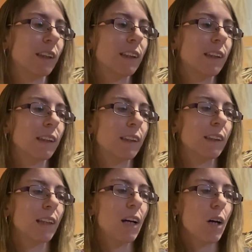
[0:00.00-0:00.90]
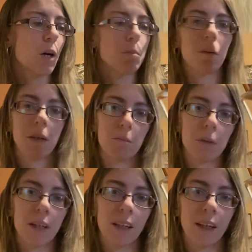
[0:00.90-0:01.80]
This is Pumpkin
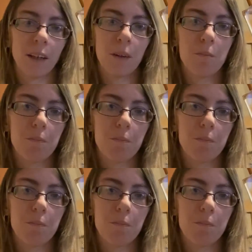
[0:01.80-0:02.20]
Picking.